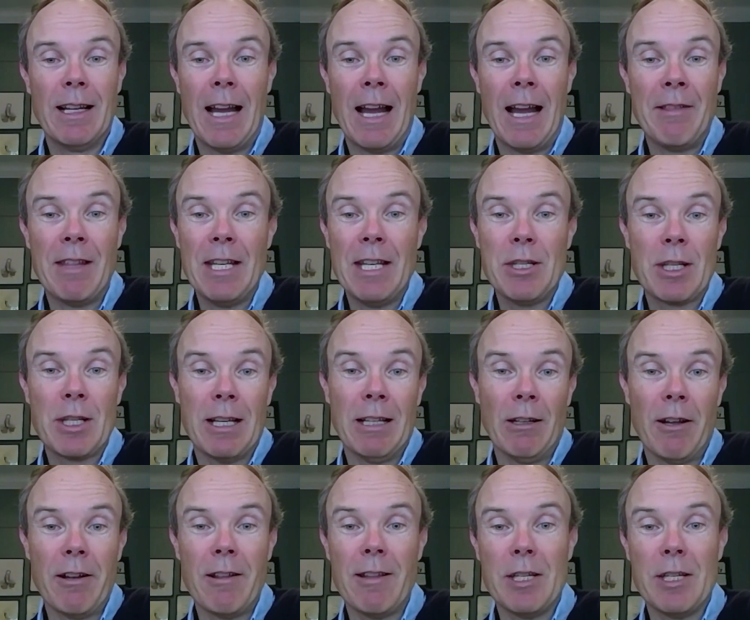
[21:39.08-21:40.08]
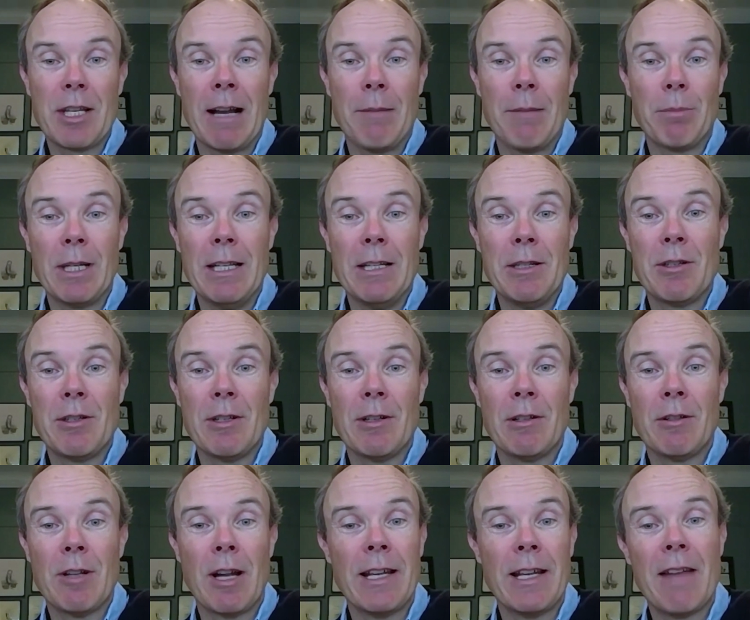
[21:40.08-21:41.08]
And these, a lot of these companies
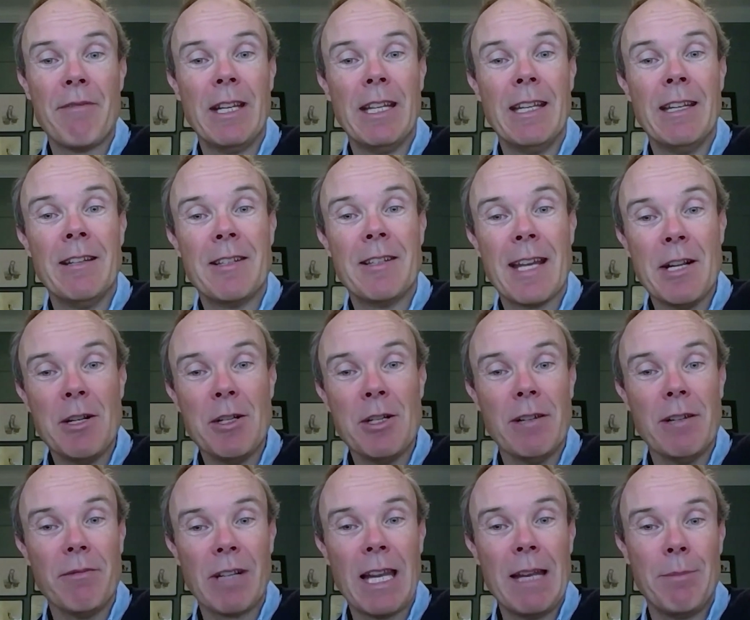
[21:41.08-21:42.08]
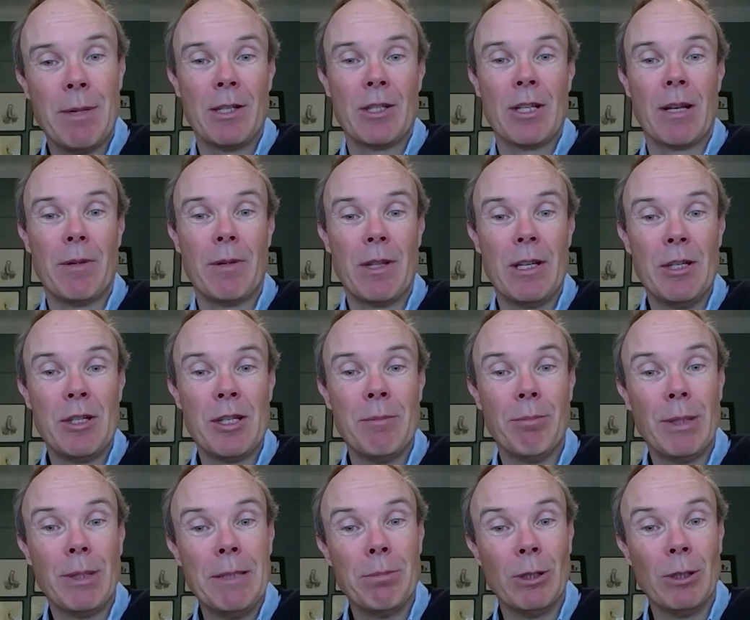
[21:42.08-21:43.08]
don't have any intention of keeping some of these
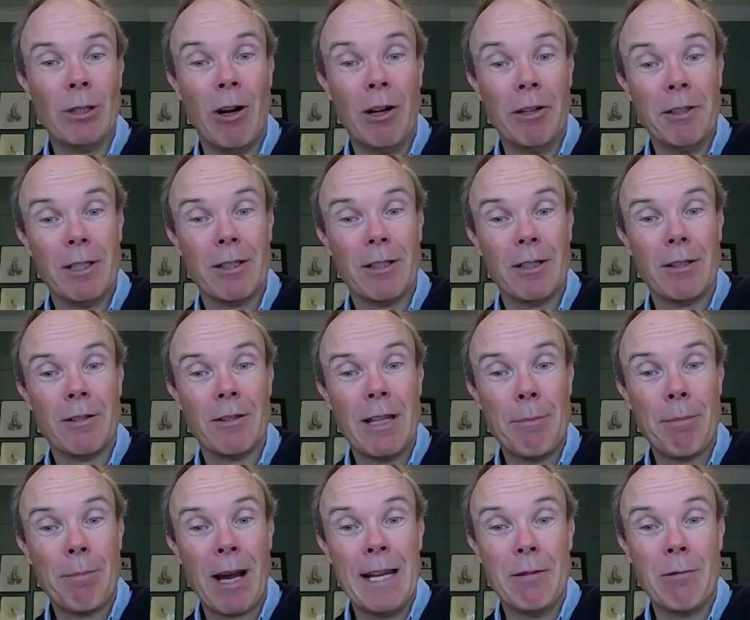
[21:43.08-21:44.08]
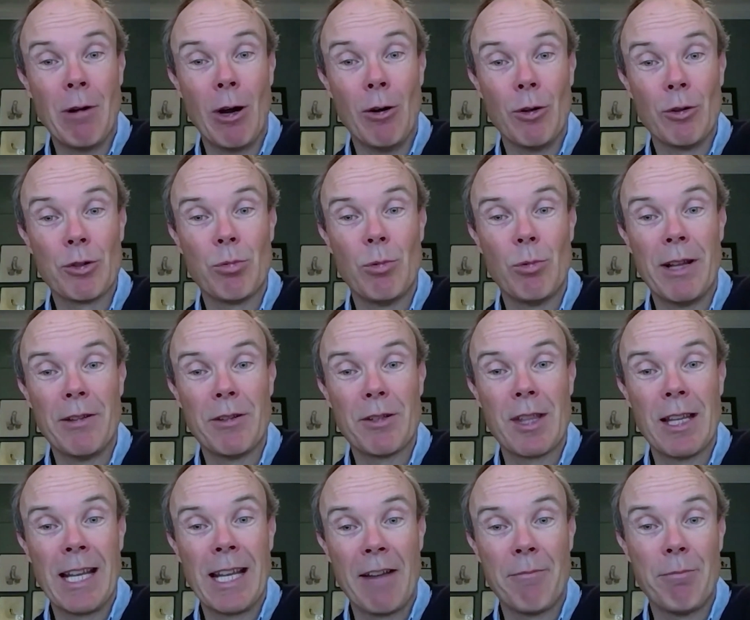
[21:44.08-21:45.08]
people on their payrolls once
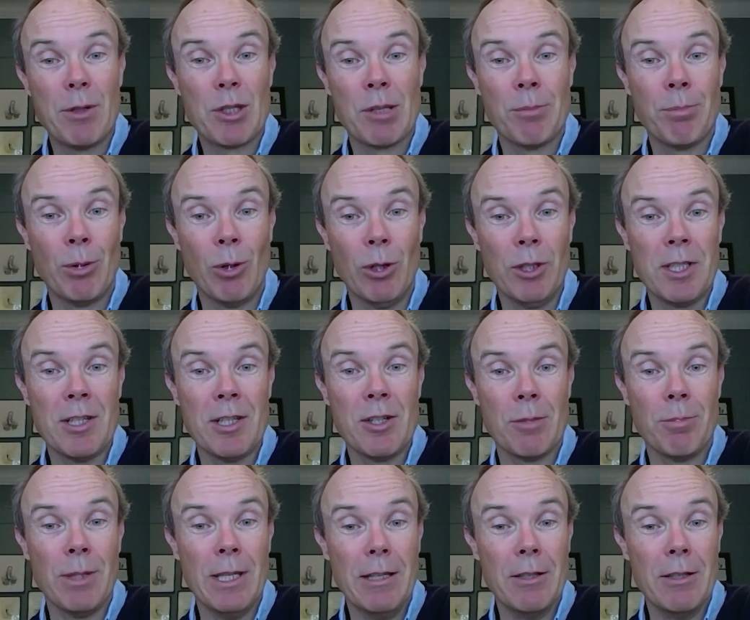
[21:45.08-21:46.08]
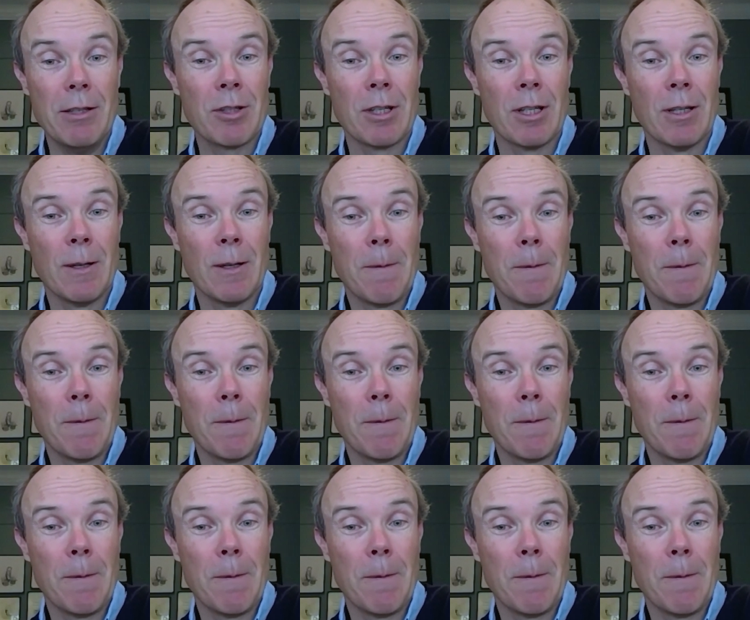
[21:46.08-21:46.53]
the government support disappears.